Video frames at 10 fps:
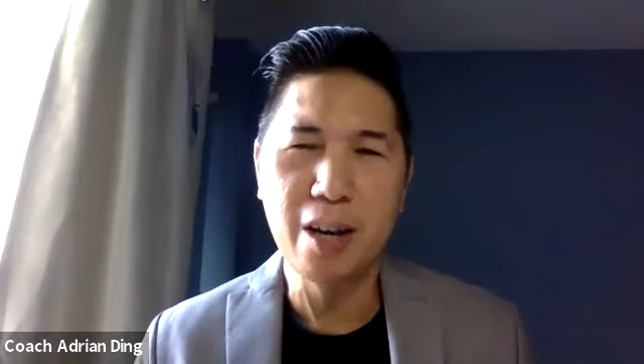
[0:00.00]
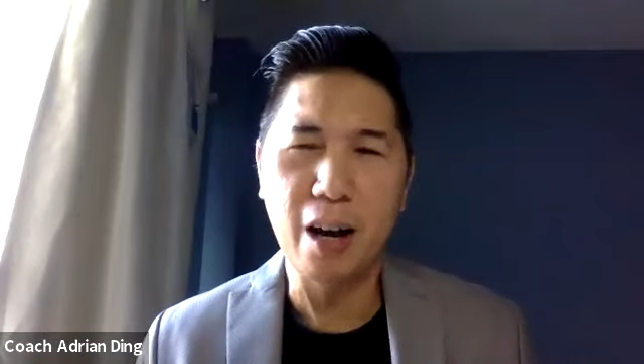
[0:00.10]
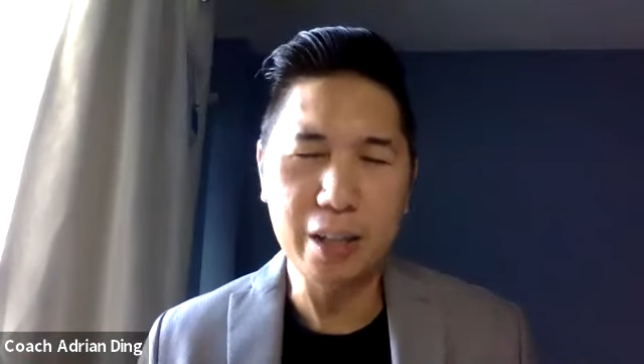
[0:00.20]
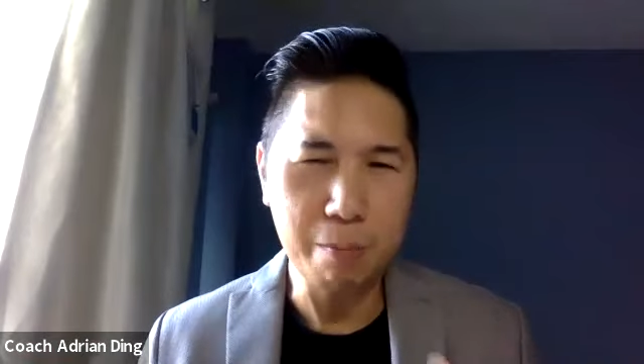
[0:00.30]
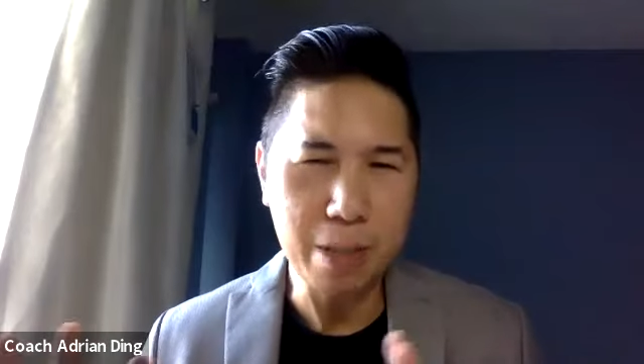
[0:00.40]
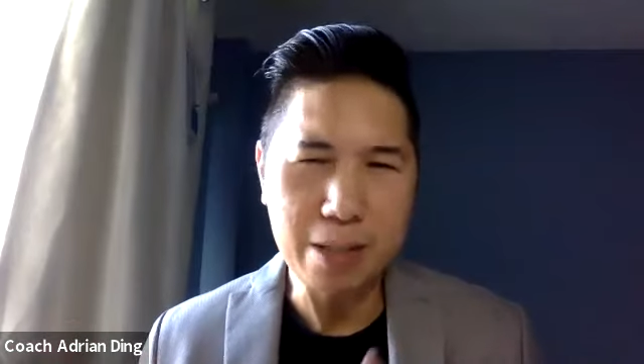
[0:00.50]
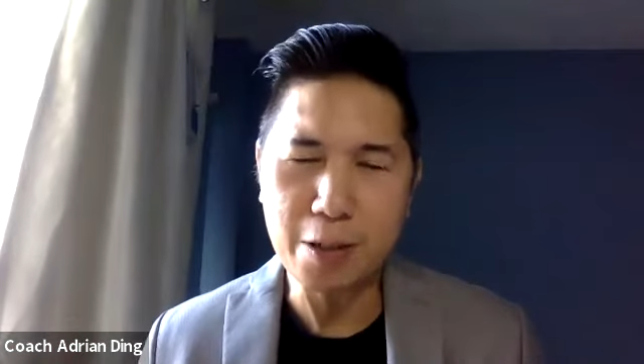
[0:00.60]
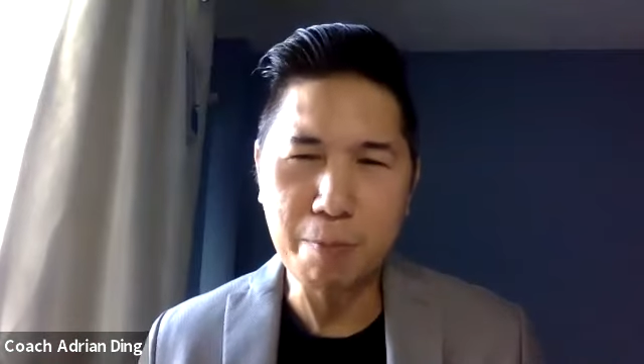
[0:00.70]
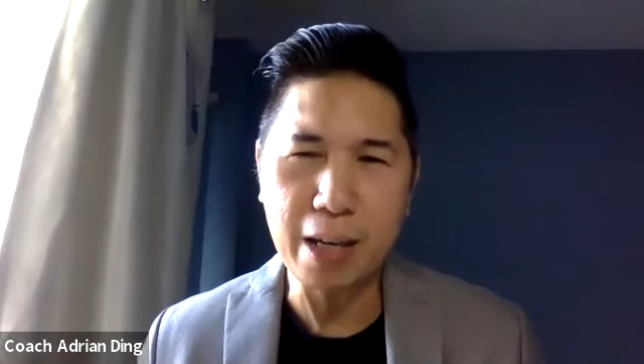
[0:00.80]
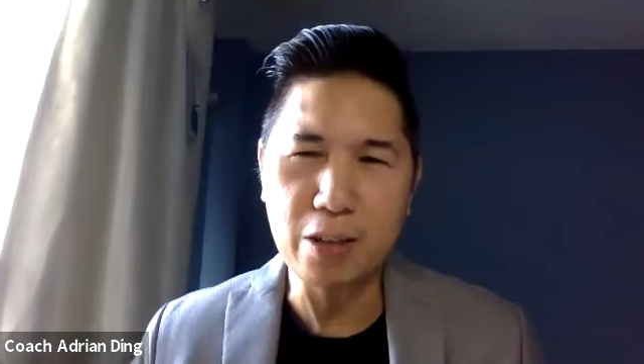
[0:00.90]
On the
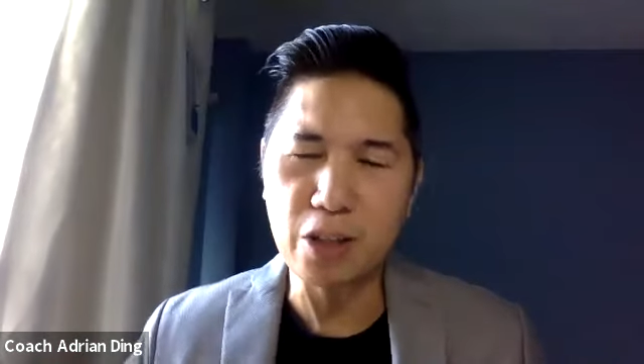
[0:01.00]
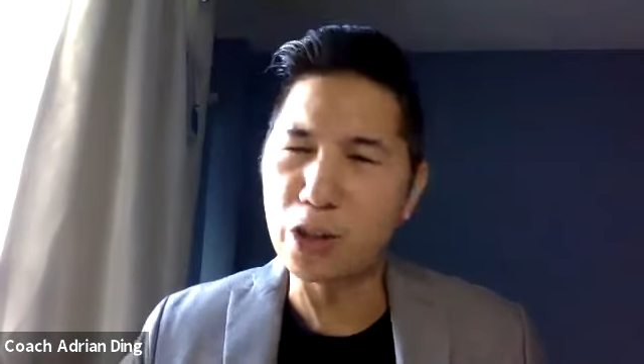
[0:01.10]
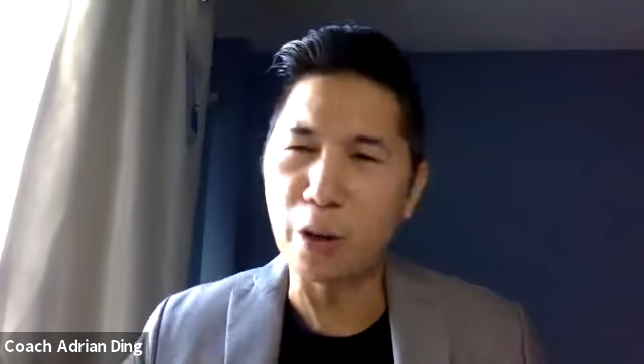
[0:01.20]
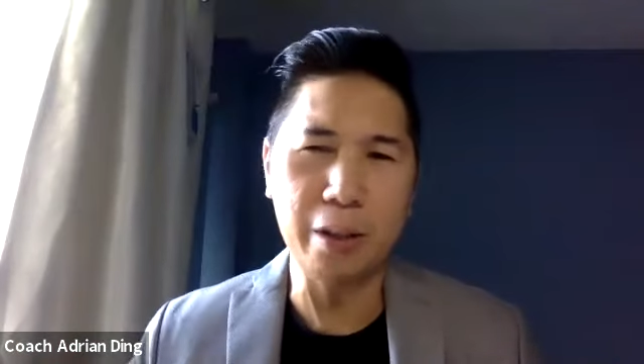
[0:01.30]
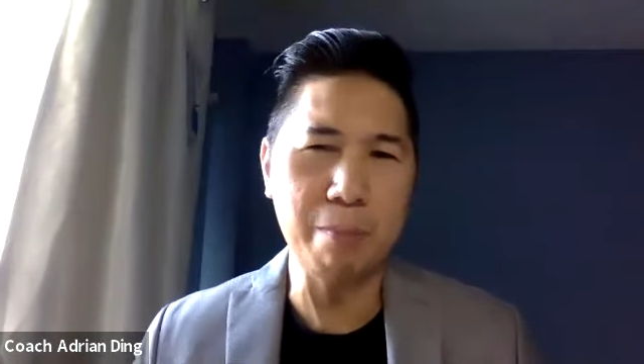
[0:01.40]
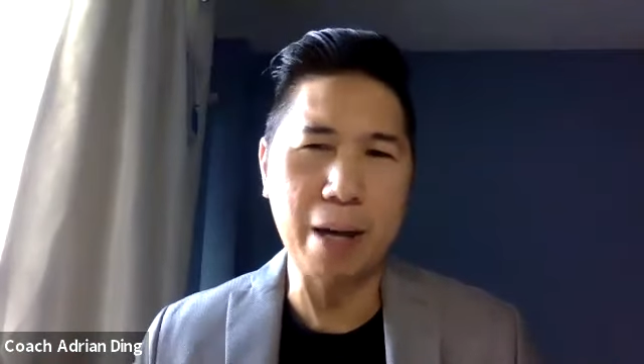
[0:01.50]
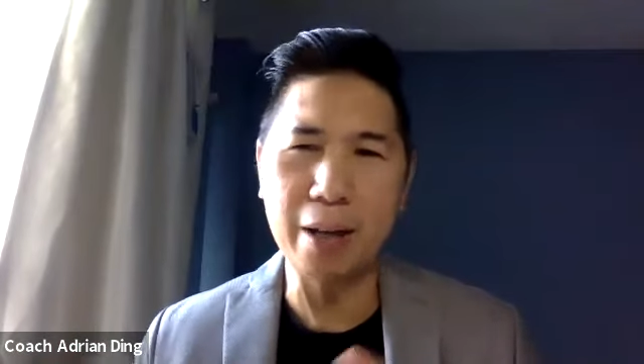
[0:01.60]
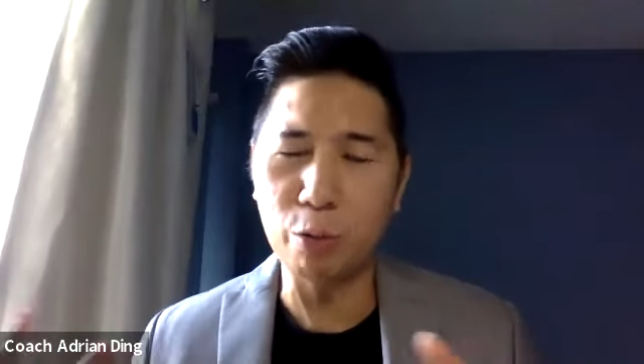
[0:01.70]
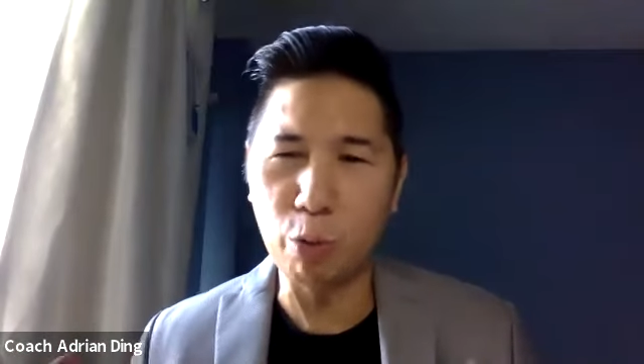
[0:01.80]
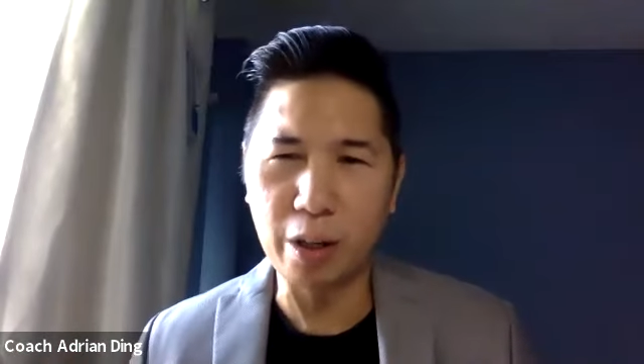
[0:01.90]
business page, it's all
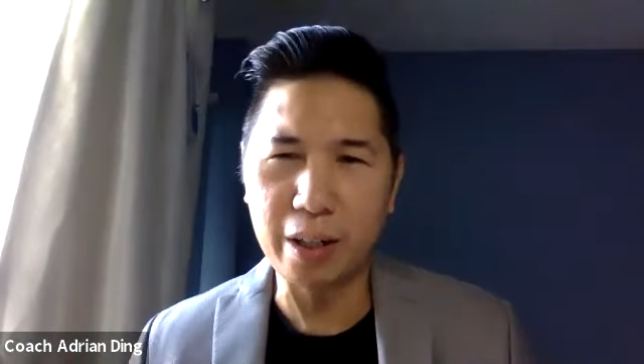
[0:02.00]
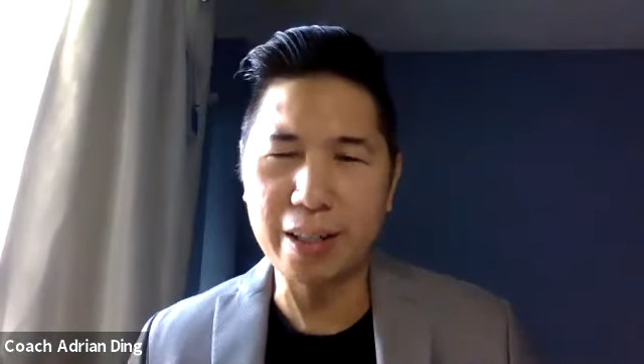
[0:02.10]
about work.